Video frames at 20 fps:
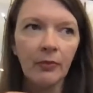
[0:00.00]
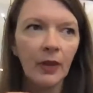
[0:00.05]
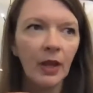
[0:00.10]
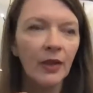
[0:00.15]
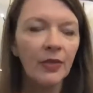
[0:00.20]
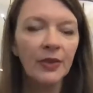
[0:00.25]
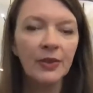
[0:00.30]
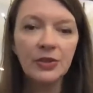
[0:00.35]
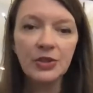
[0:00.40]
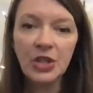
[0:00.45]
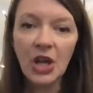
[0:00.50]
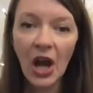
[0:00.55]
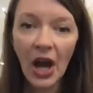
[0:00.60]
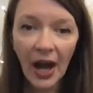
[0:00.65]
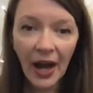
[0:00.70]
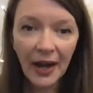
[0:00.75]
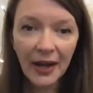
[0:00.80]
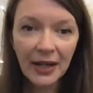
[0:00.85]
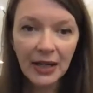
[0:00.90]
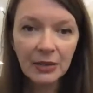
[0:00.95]
the
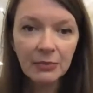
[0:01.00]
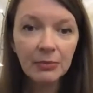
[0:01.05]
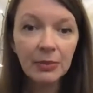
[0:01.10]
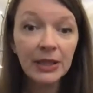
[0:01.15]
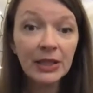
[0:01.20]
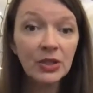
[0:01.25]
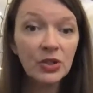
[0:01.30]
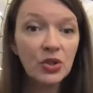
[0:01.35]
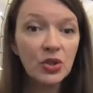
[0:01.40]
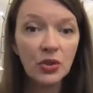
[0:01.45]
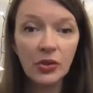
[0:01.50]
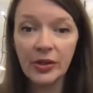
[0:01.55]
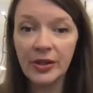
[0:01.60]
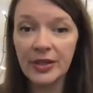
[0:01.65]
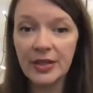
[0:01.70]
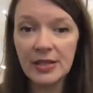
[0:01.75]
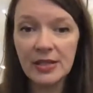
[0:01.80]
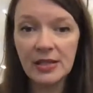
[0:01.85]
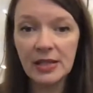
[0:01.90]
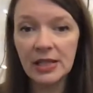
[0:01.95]
time, enjoy
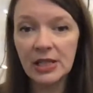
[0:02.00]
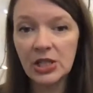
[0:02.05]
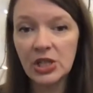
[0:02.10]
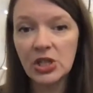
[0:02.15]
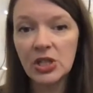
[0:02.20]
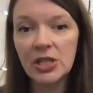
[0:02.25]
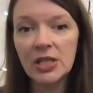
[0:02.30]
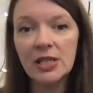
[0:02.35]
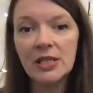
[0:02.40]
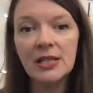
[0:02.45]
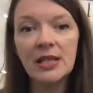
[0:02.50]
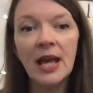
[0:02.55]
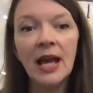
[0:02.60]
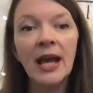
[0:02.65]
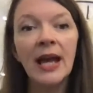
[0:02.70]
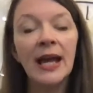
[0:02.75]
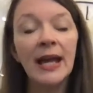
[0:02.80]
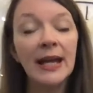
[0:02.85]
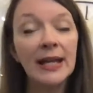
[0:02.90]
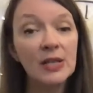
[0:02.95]
the stitches.
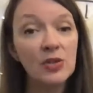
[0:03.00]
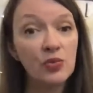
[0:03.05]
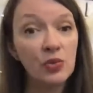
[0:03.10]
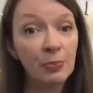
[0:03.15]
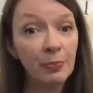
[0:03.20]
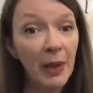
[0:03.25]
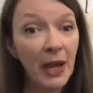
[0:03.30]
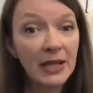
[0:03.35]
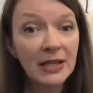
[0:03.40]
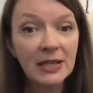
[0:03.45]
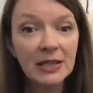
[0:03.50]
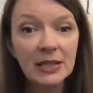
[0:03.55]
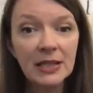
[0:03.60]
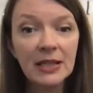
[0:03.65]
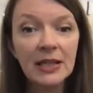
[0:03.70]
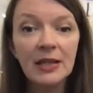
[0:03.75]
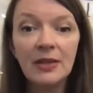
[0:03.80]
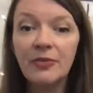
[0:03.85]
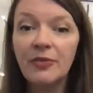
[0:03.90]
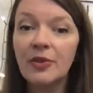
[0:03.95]
It's
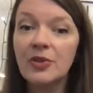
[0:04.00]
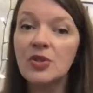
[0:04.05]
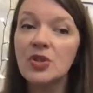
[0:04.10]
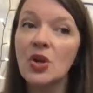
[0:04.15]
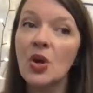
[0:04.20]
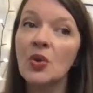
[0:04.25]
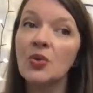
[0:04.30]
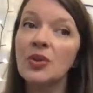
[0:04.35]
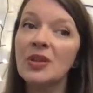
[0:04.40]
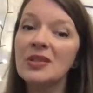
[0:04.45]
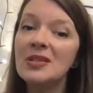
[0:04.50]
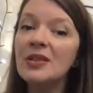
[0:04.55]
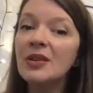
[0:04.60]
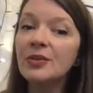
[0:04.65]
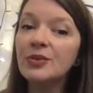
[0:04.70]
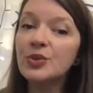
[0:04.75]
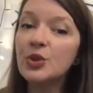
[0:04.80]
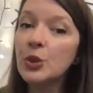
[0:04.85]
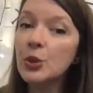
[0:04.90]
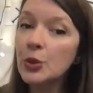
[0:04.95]
repetitive, so there's
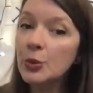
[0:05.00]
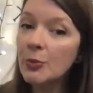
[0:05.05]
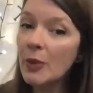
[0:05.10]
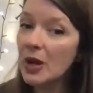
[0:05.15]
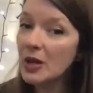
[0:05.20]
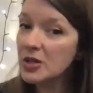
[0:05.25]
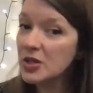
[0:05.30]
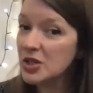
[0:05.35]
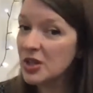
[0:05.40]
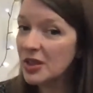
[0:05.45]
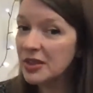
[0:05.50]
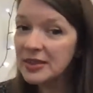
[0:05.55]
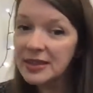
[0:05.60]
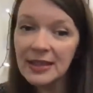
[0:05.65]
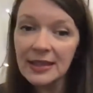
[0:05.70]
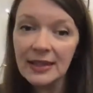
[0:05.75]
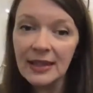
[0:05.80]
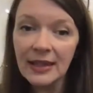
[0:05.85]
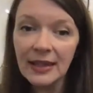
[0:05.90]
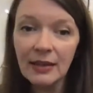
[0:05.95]
not too much
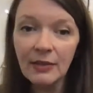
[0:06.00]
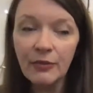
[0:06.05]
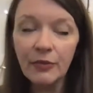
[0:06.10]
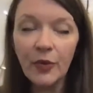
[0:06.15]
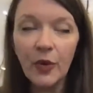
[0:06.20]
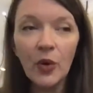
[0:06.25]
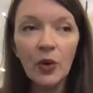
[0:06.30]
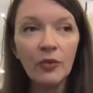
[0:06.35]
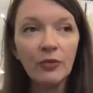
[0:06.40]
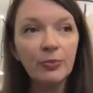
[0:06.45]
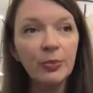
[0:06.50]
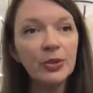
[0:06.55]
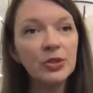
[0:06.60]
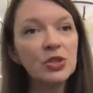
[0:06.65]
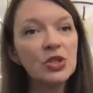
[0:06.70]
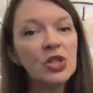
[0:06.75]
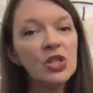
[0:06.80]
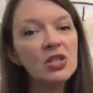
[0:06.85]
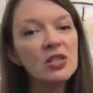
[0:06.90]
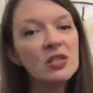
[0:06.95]
thinking involved, but
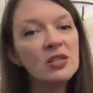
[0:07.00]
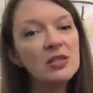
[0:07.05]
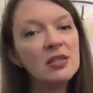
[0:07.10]
just,